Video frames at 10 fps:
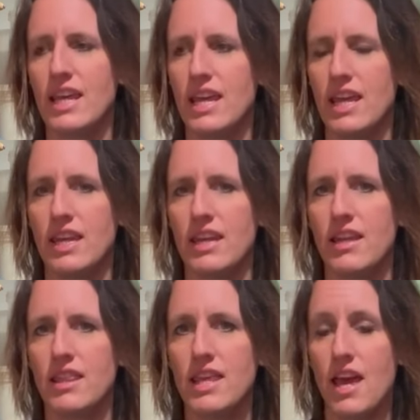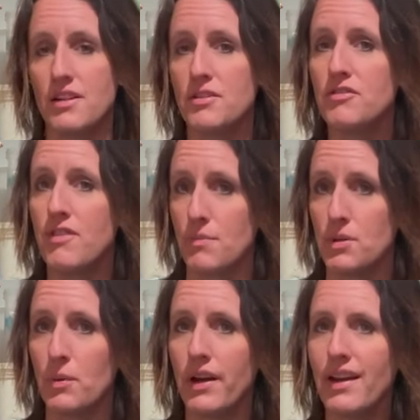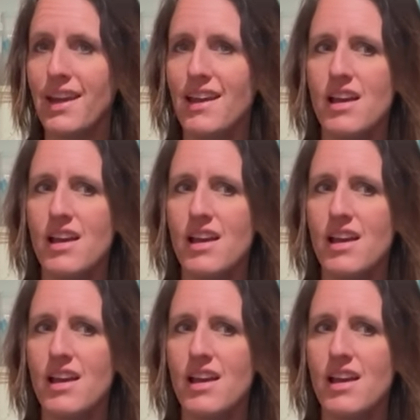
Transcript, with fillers: in the end of February.